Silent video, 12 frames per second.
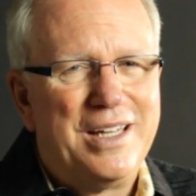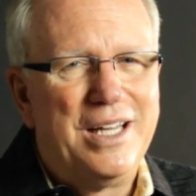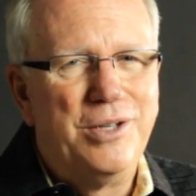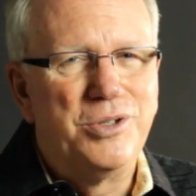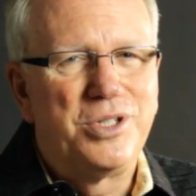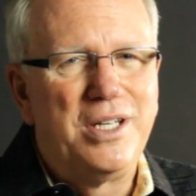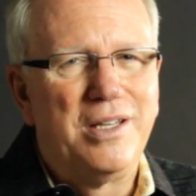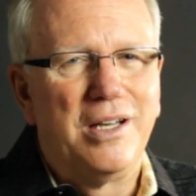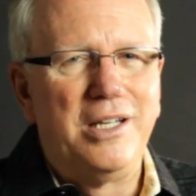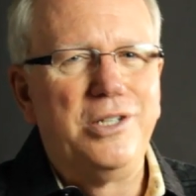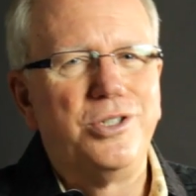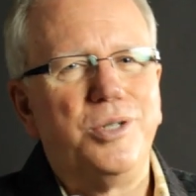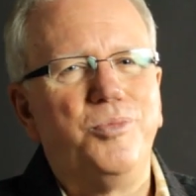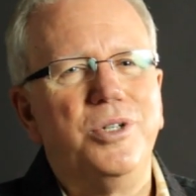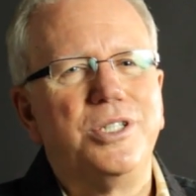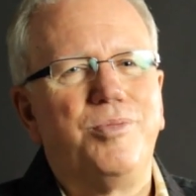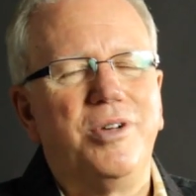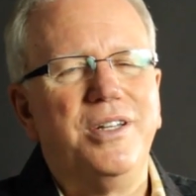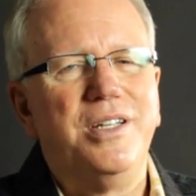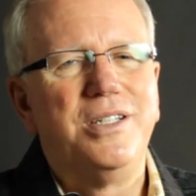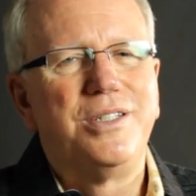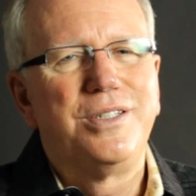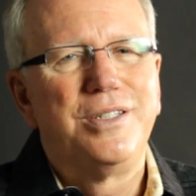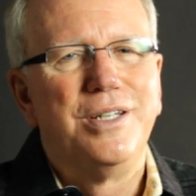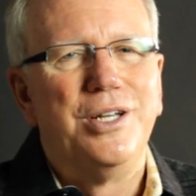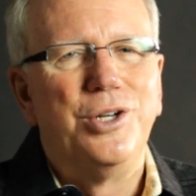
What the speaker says: Can you see the leadership principle in this?